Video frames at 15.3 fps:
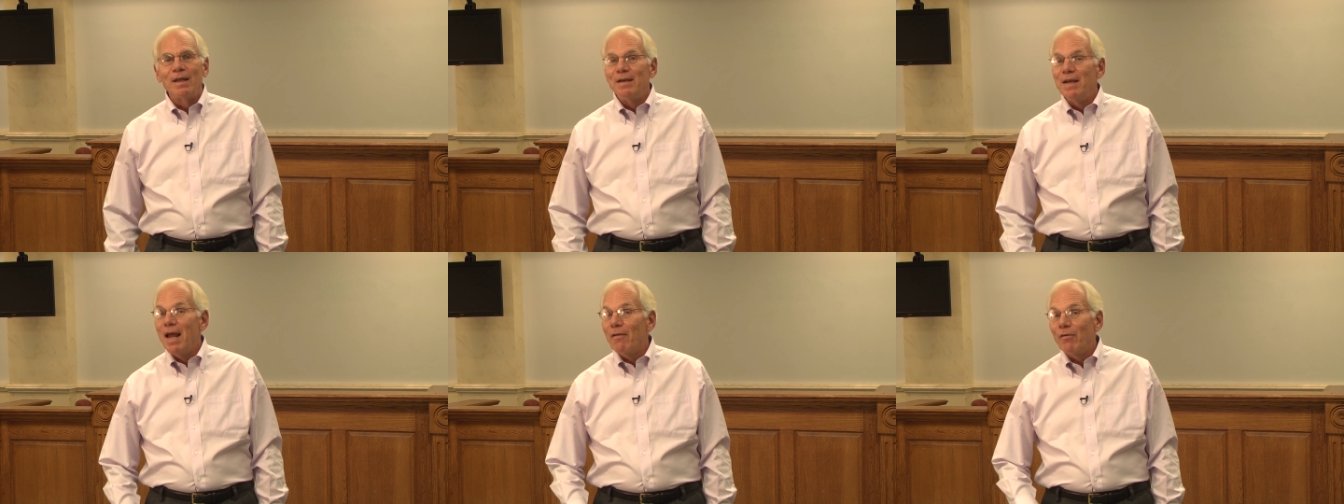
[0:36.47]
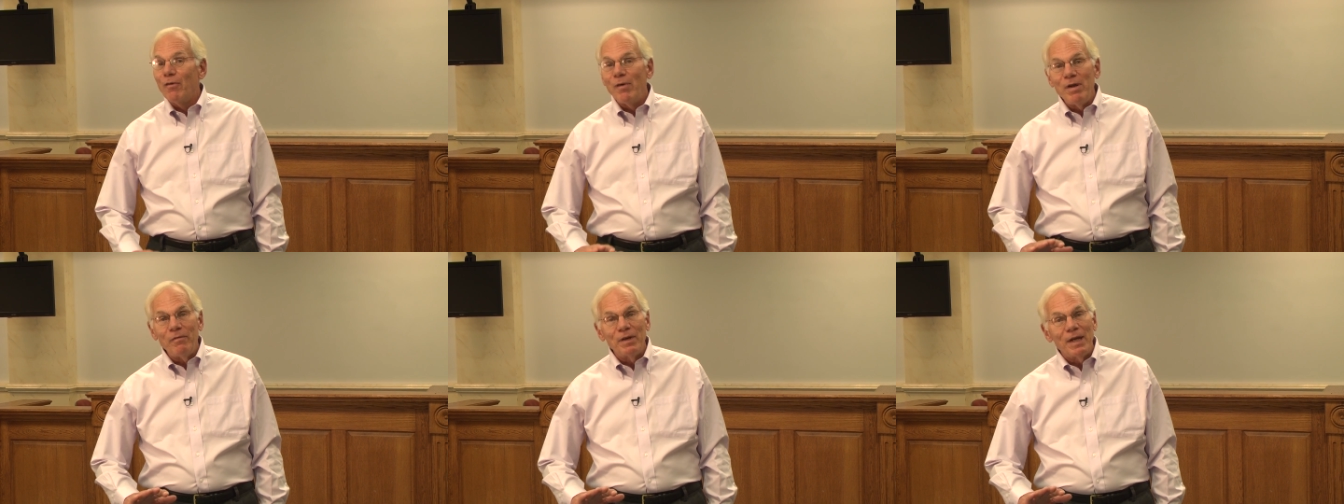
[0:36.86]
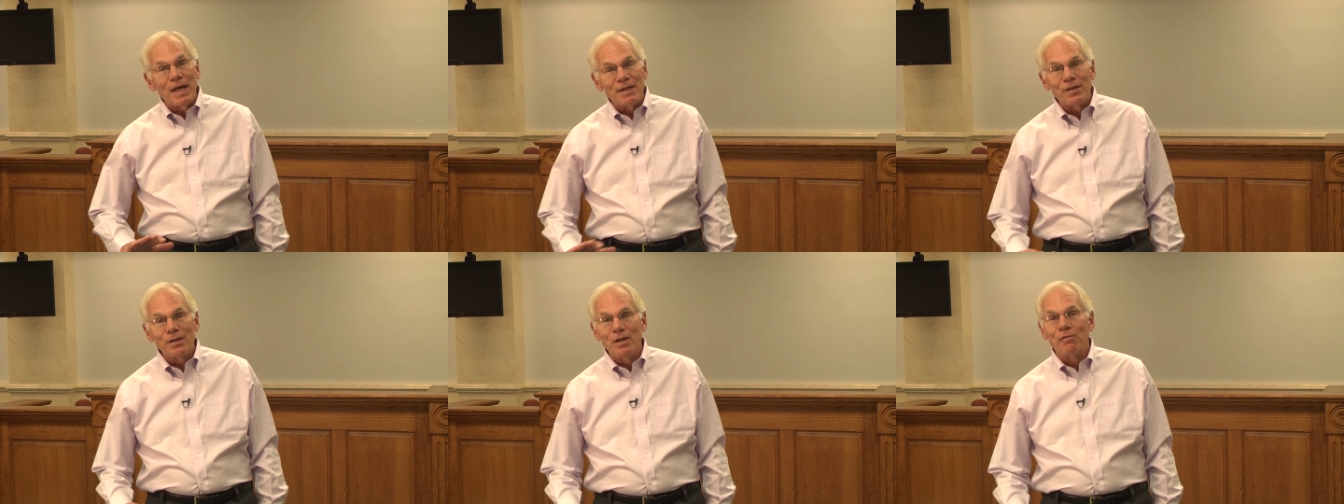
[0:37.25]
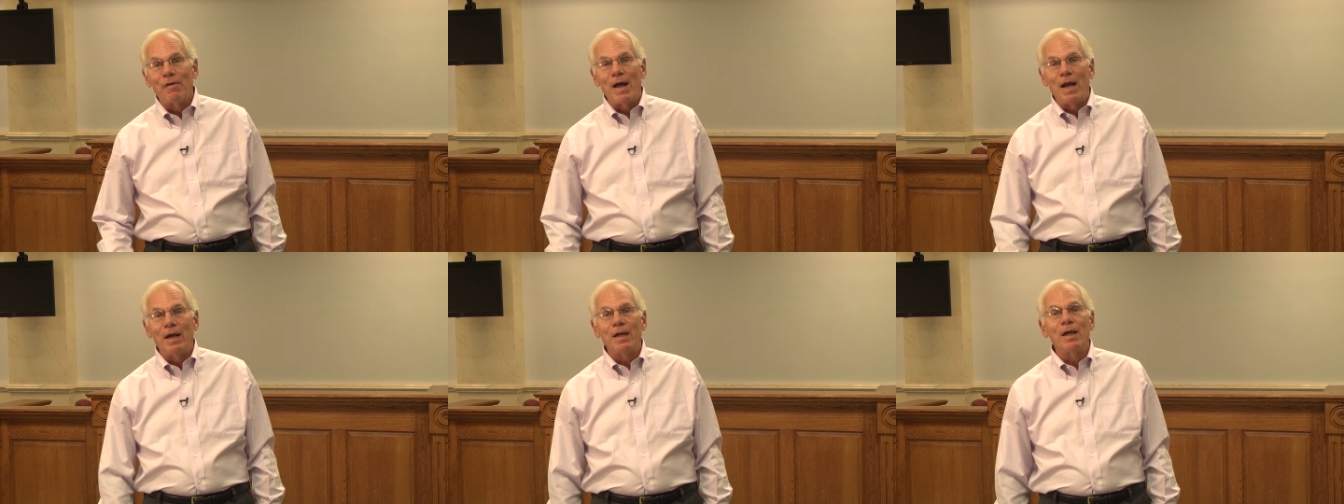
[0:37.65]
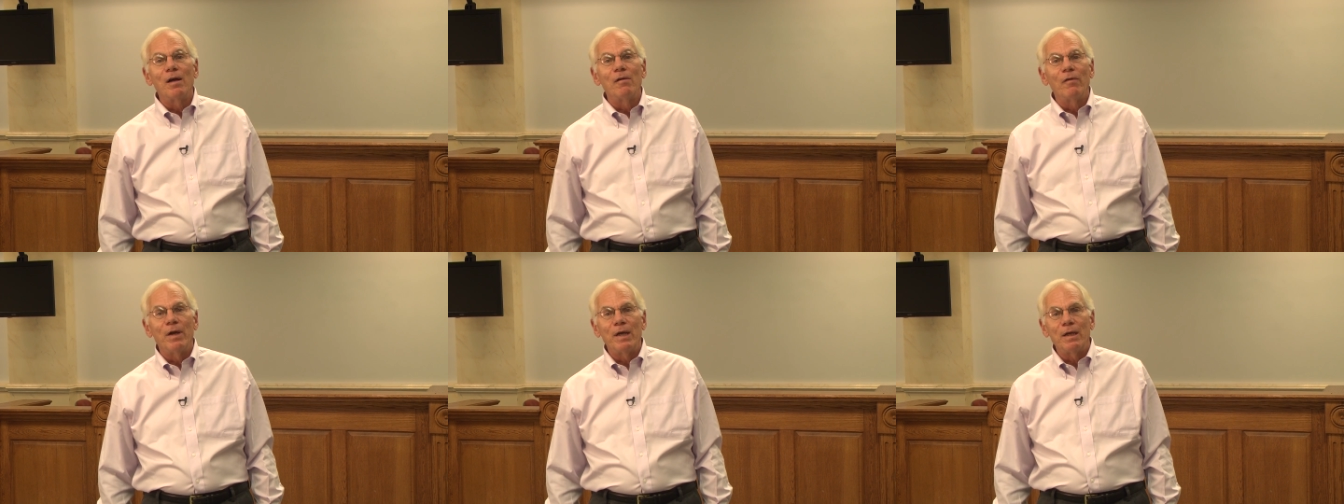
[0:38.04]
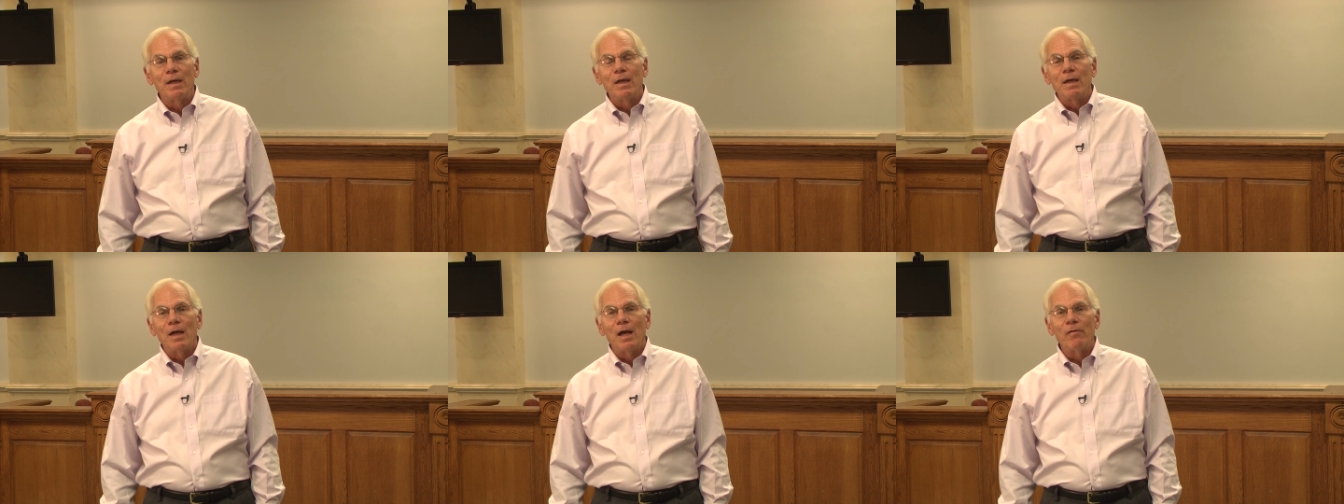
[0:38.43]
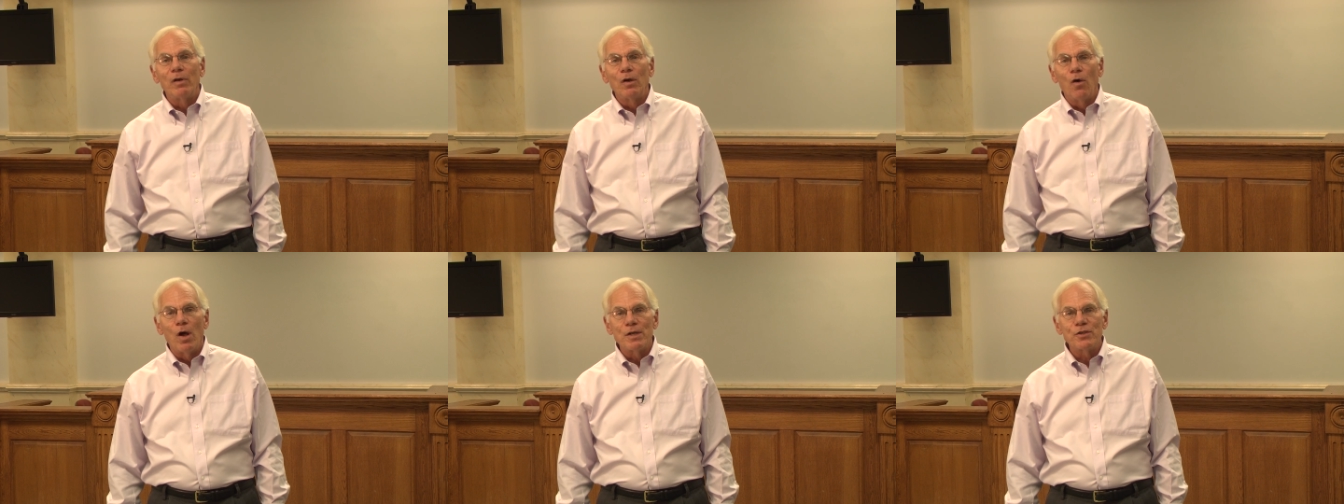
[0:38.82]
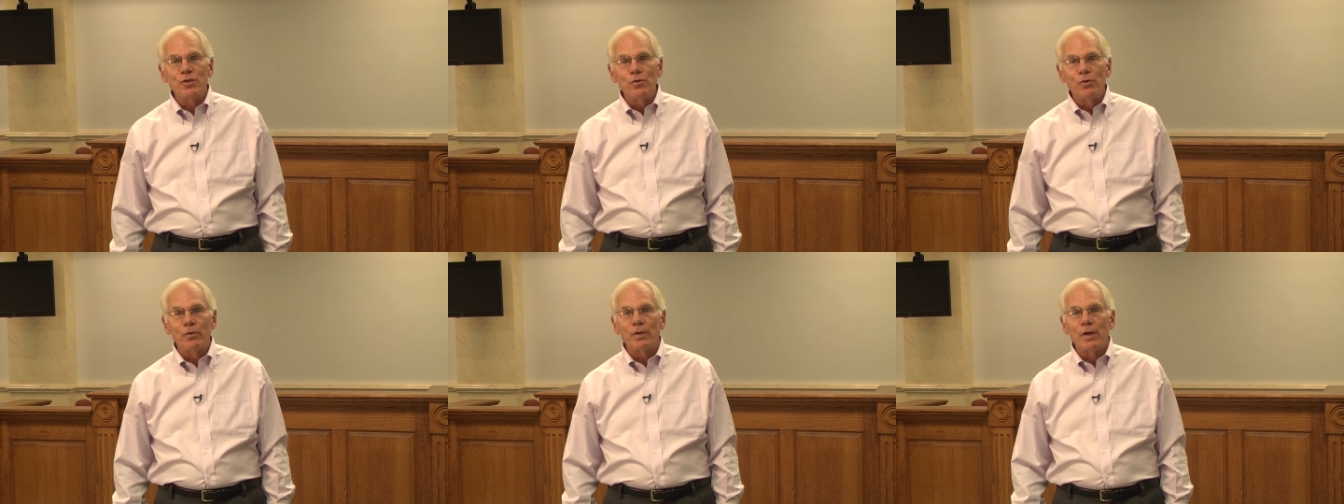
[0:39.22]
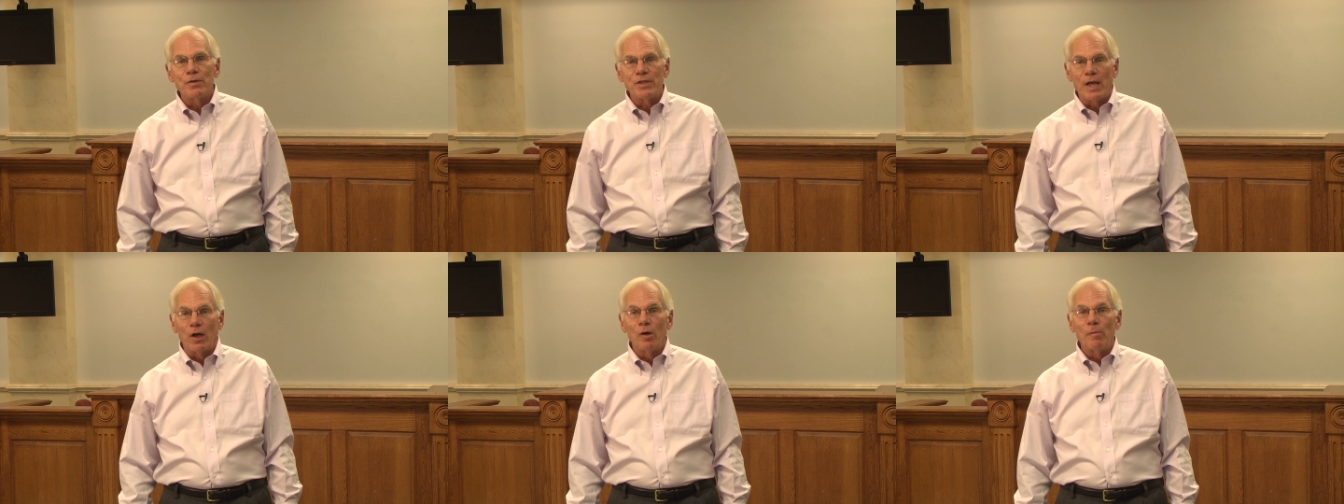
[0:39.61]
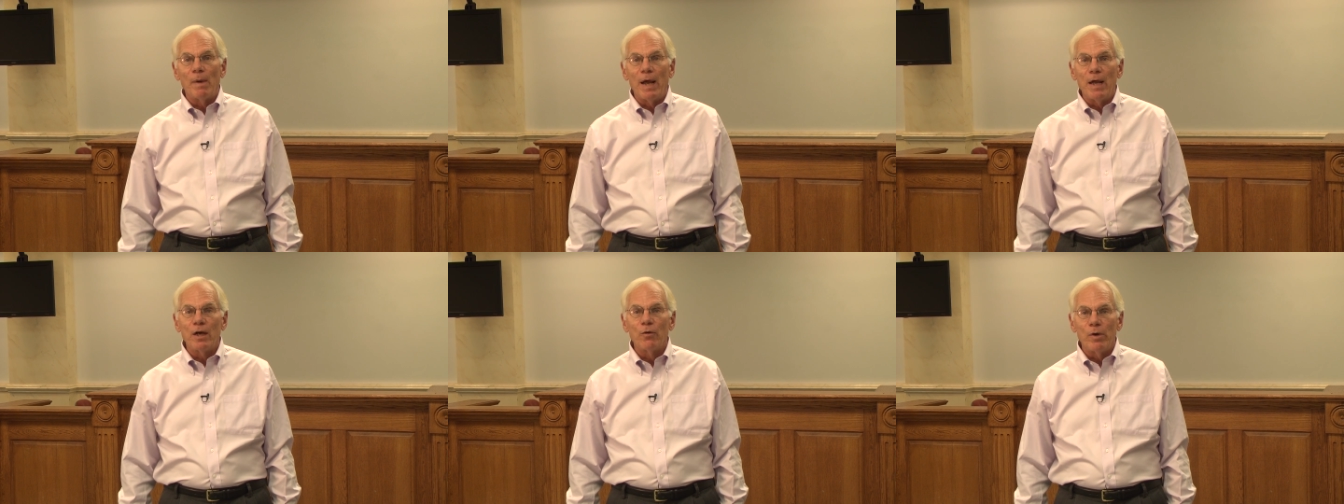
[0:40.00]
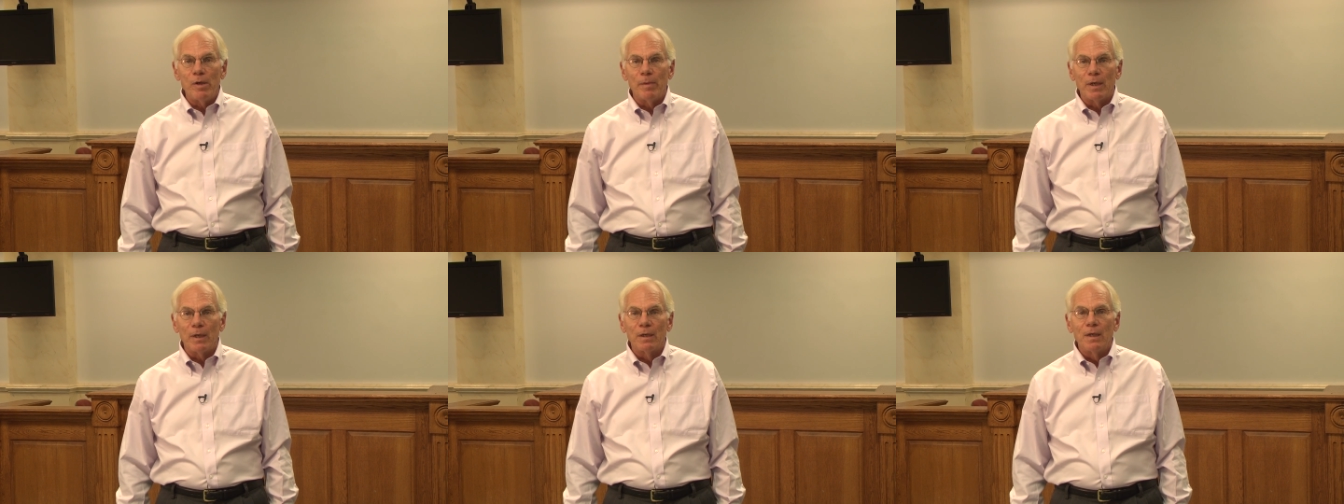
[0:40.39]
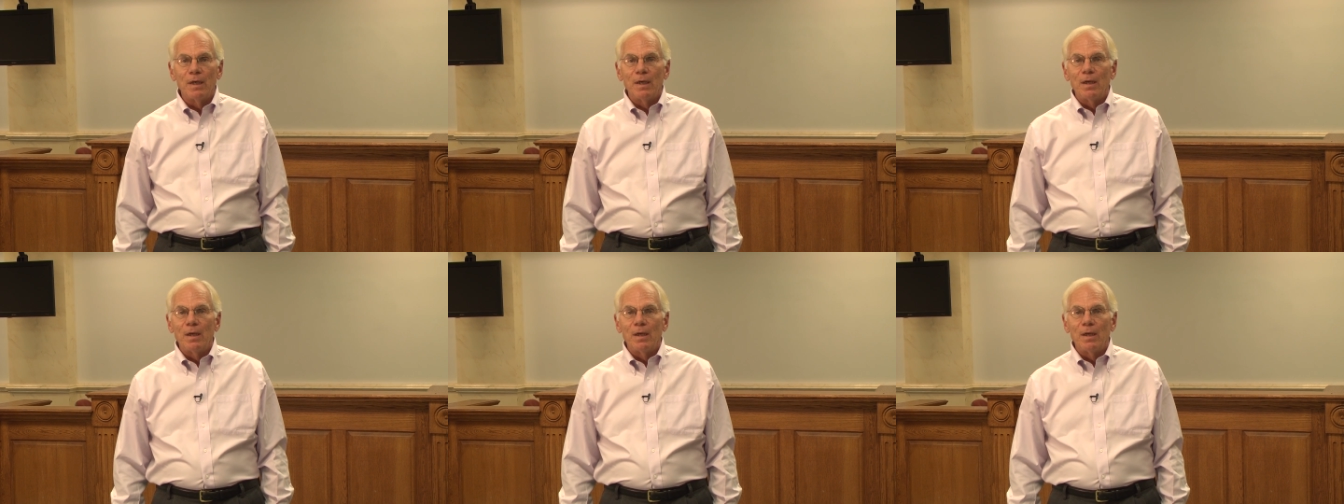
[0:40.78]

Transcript: never even get to the filing of a lawsuit. They're settled by agreement.